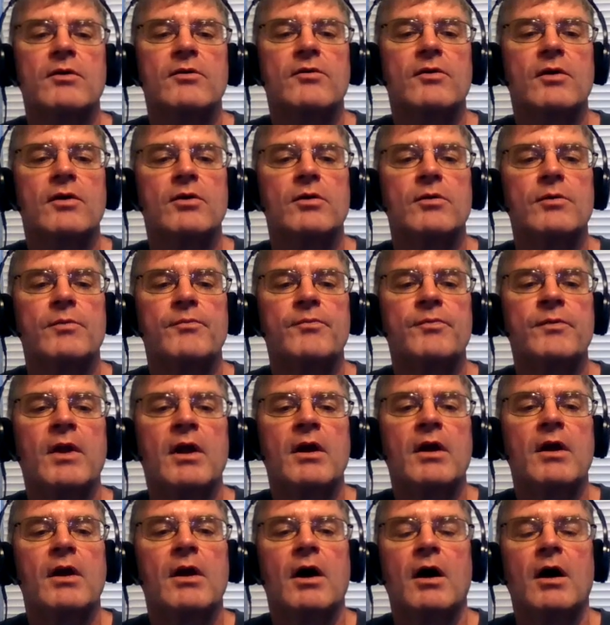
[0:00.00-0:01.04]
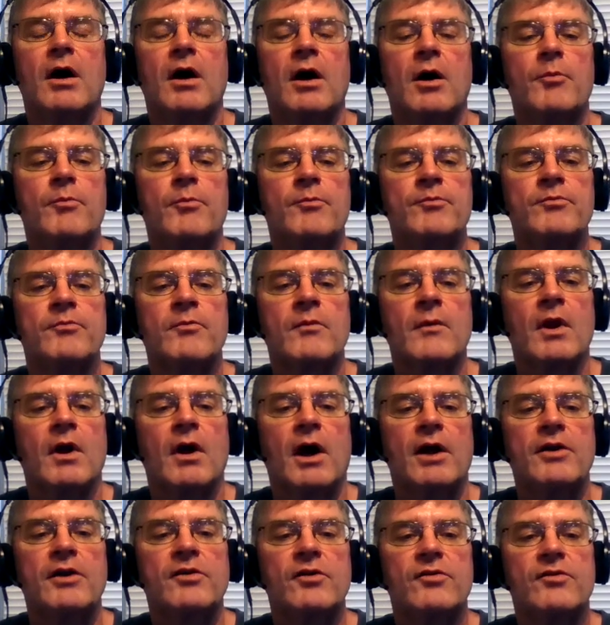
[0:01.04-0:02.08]
So
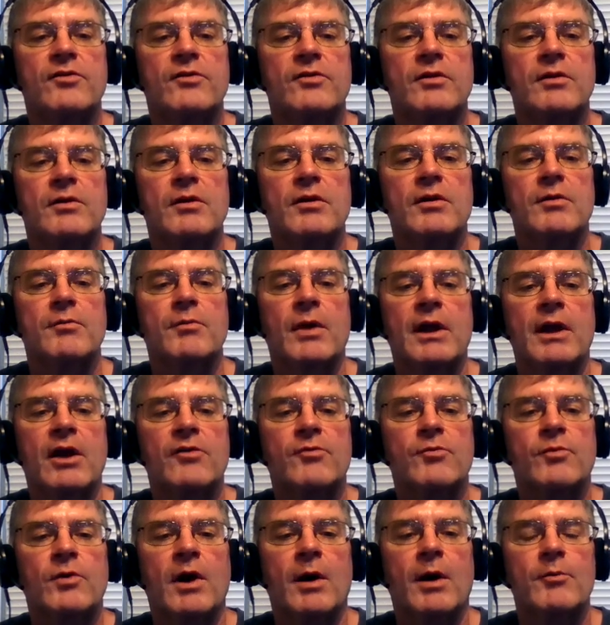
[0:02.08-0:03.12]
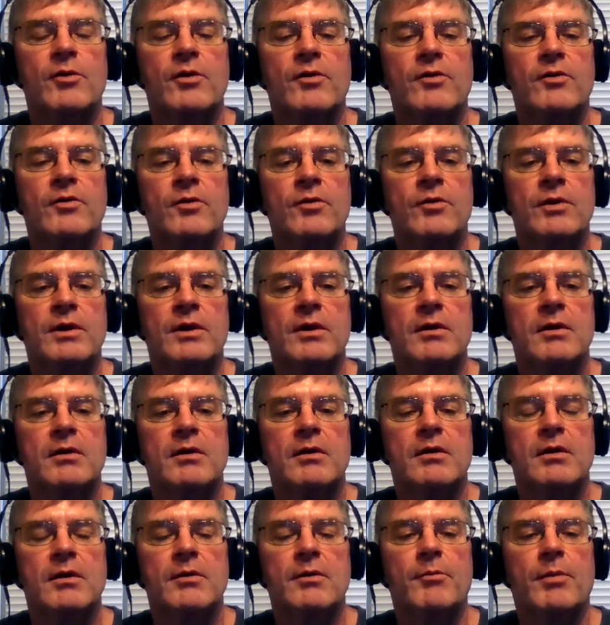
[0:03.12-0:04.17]
my next prompt to the
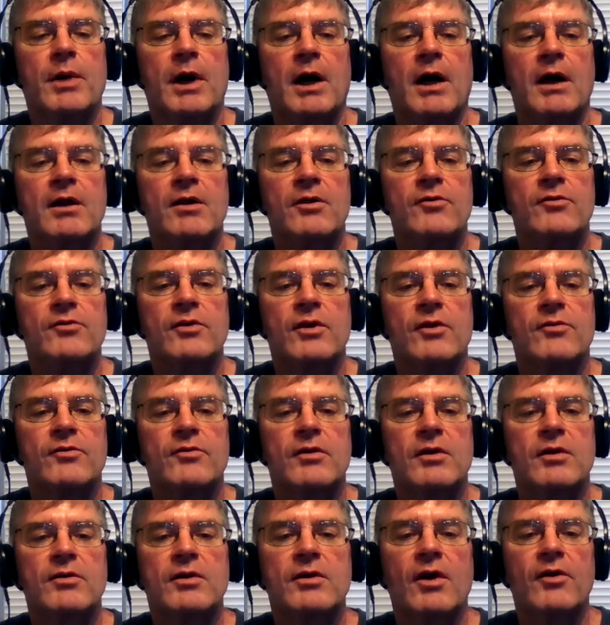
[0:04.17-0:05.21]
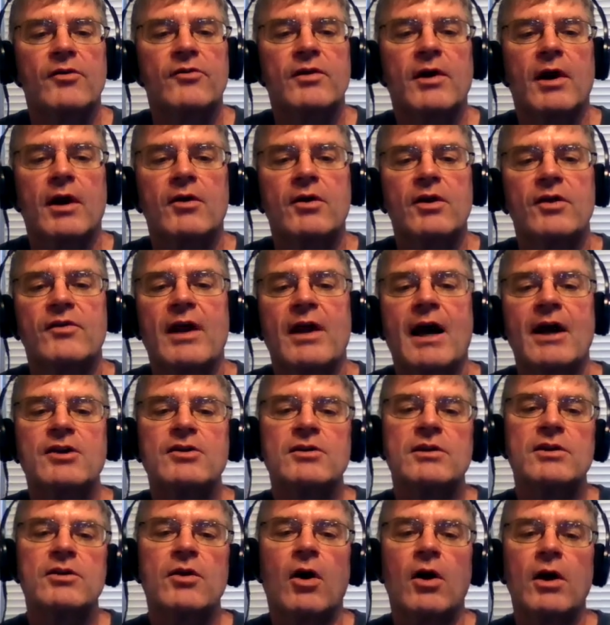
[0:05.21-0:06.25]
bot is just, does Socrates
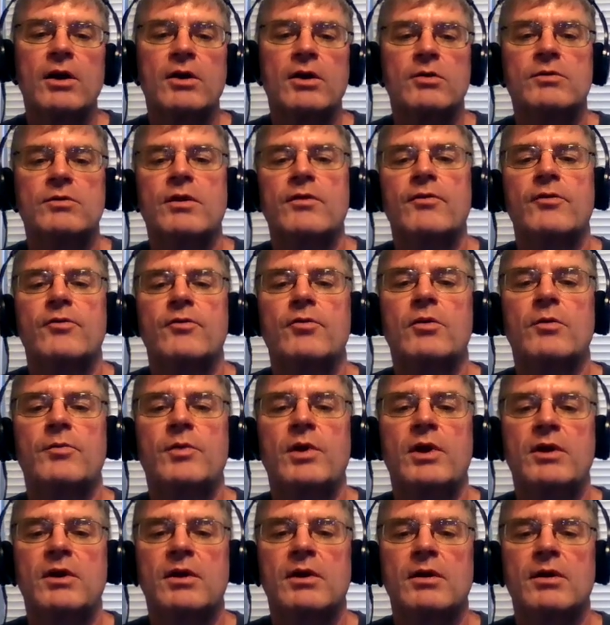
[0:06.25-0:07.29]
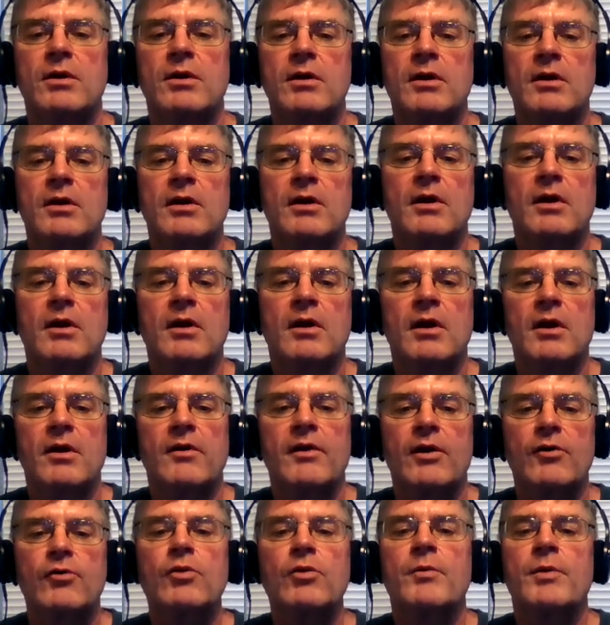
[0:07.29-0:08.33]
actually argue that true opinion
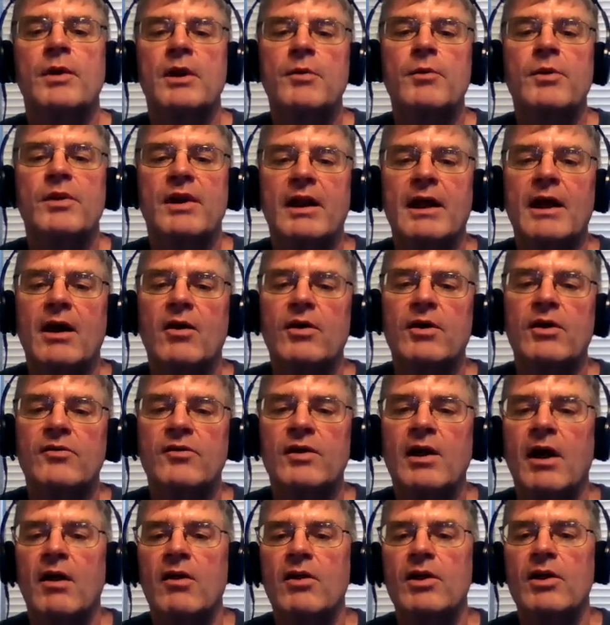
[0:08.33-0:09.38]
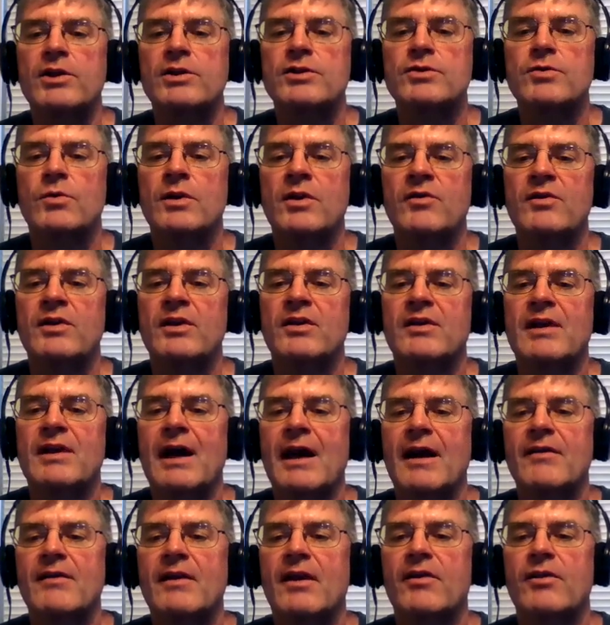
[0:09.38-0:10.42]
with an account is knowledge, or does he
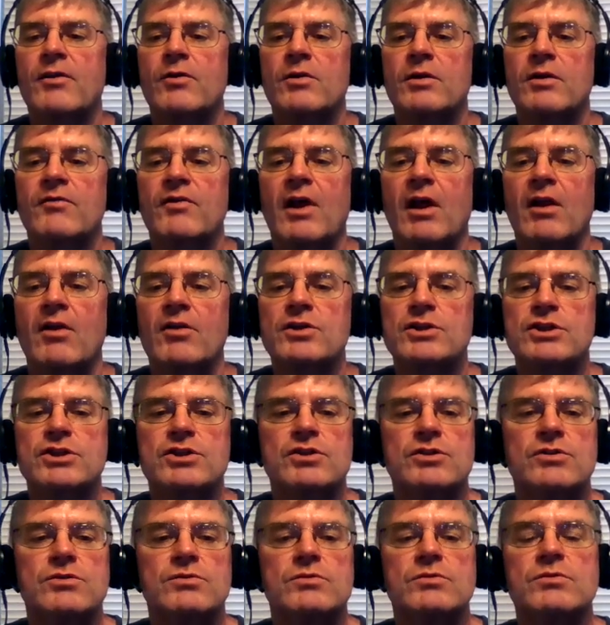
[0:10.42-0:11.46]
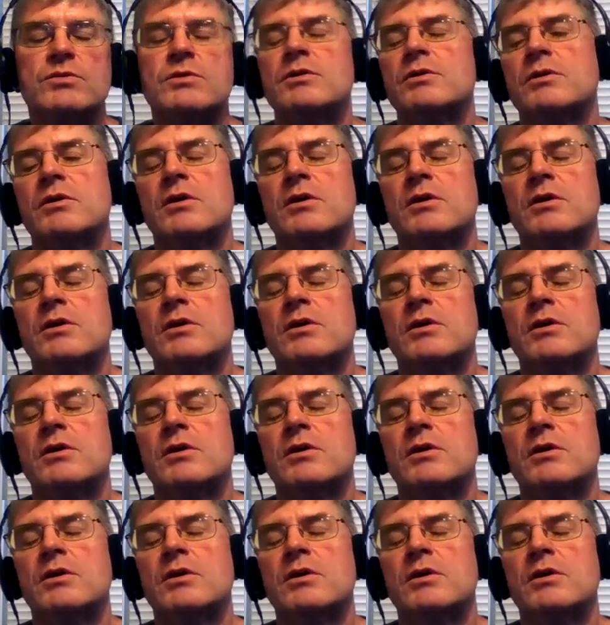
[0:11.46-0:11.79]
attack that theory of knowledge too?